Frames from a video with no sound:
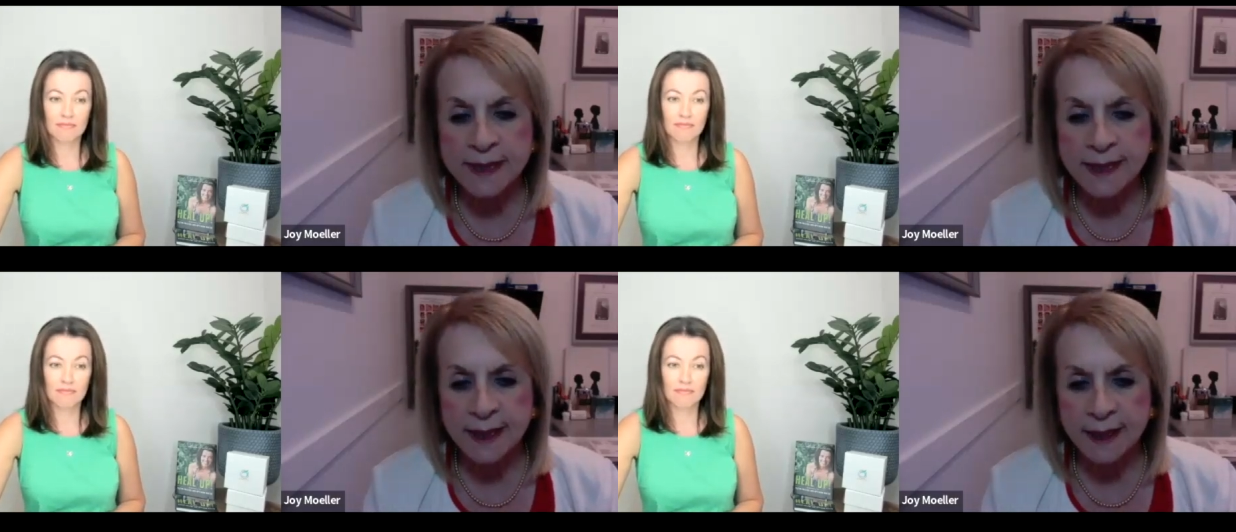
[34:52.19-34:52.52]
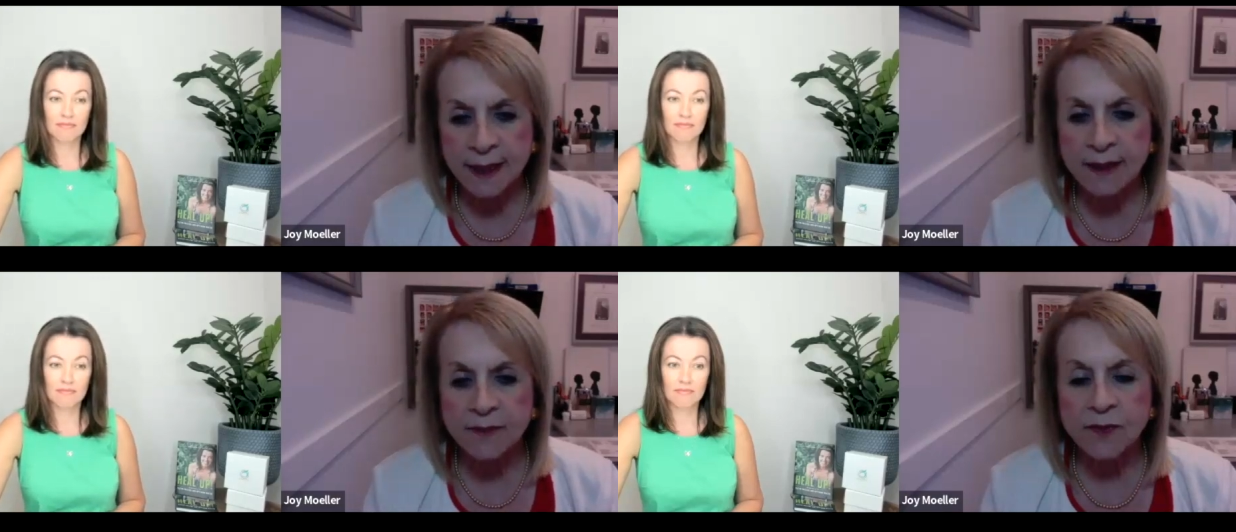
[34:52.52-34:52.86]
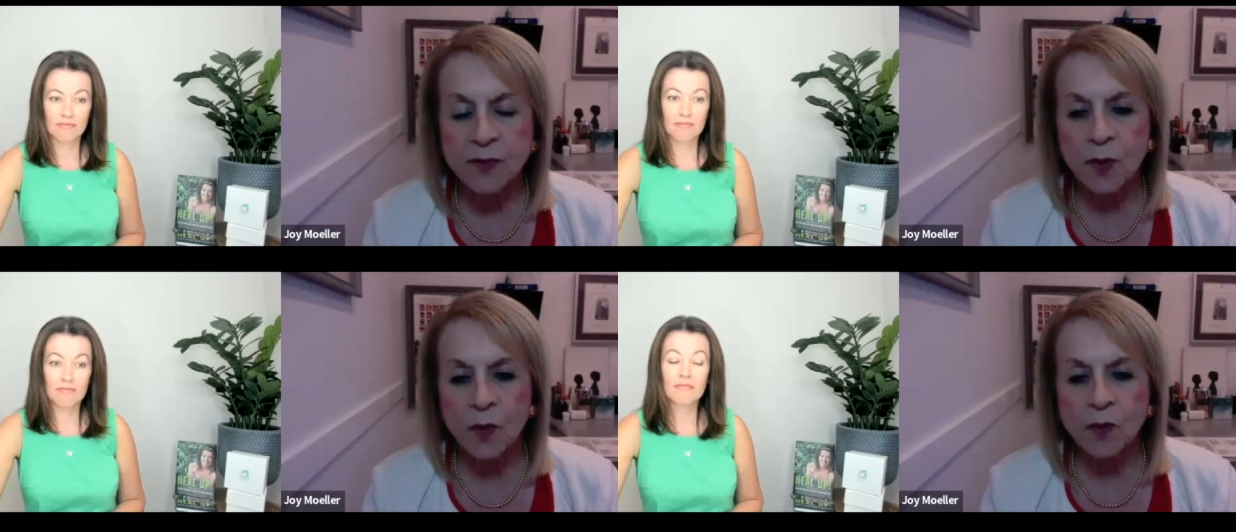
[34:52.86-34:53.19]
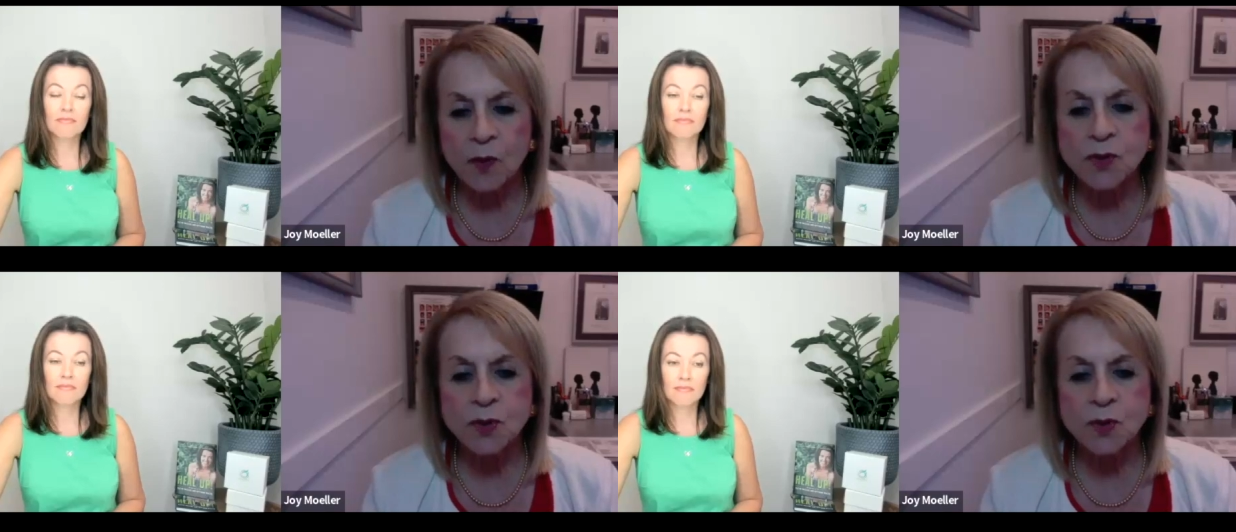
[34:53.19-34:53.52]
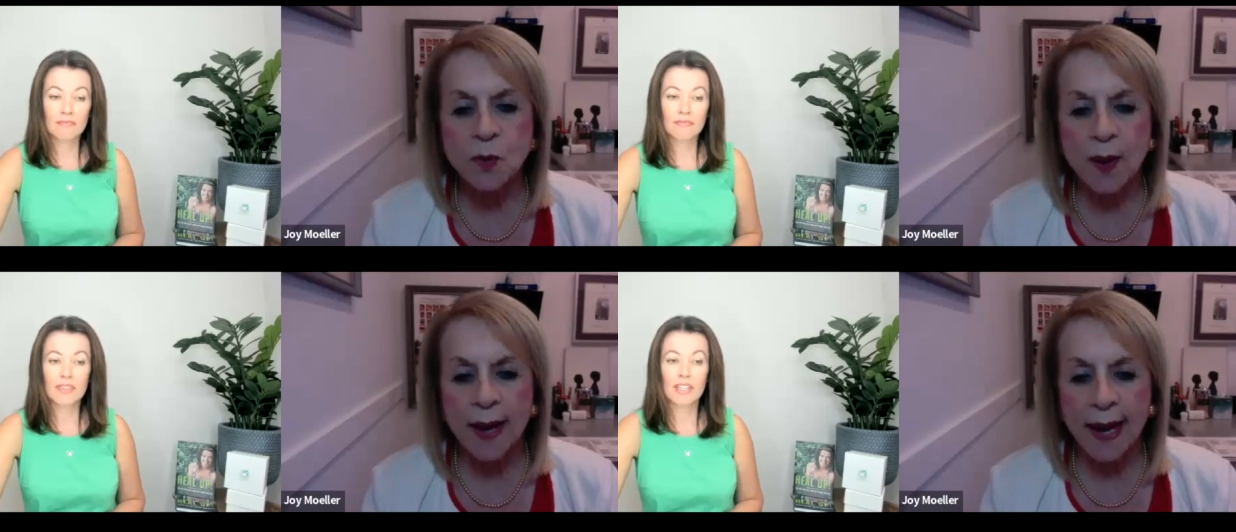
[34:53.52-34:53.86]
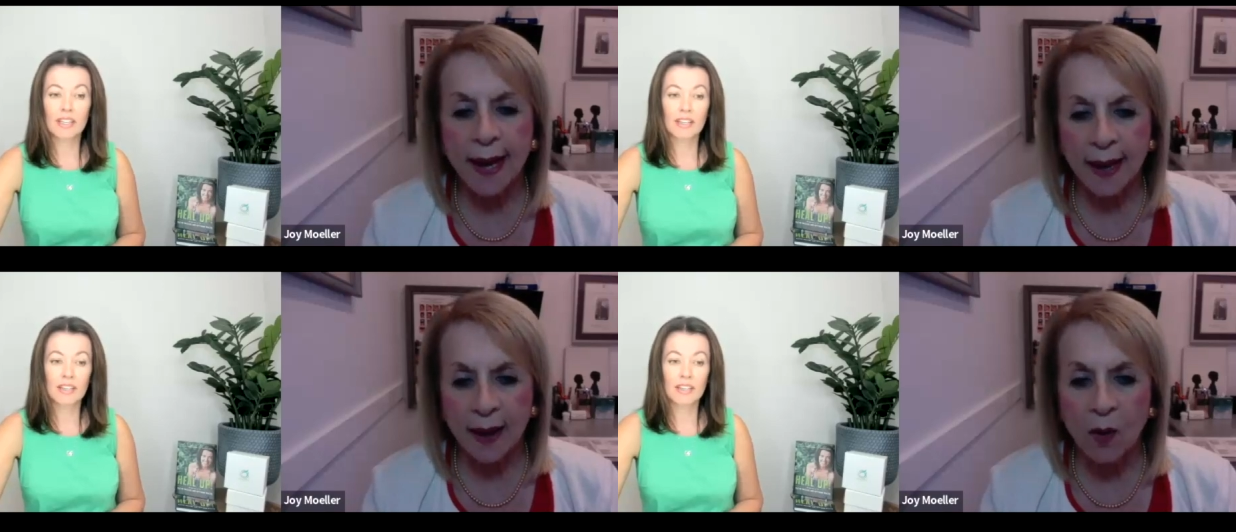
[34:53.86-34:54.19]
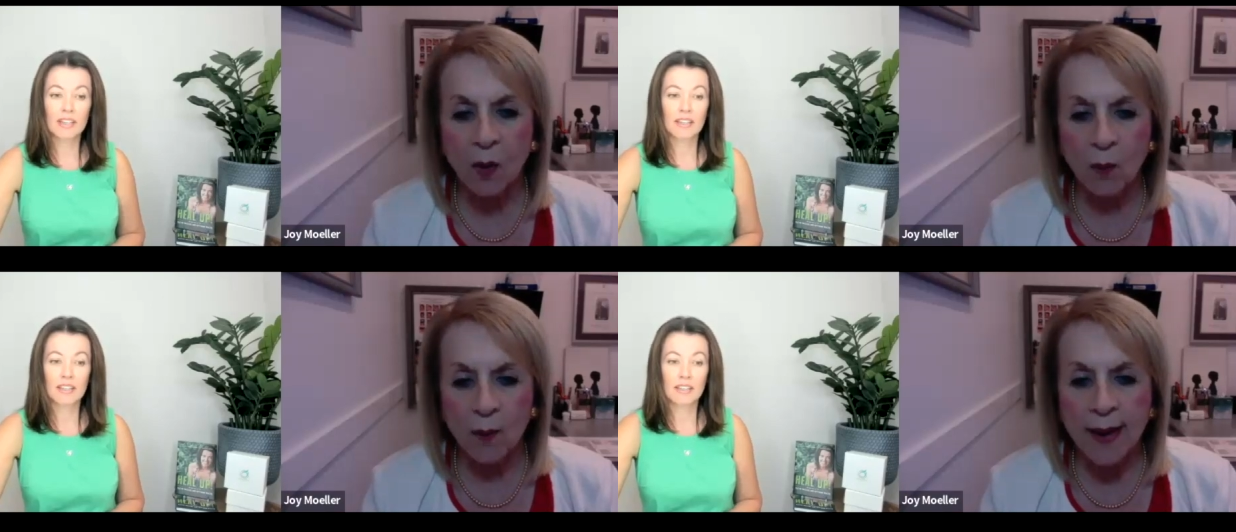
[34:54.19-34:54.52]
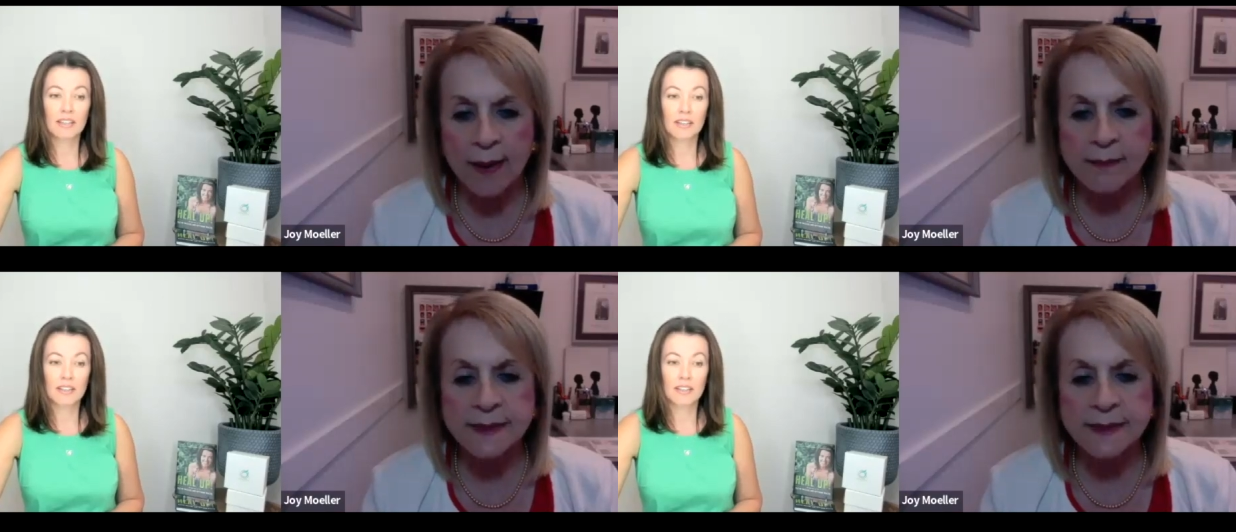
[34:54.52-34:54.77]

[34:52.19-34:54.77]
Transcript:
Speaker 1: If you go to aomtinfo.org,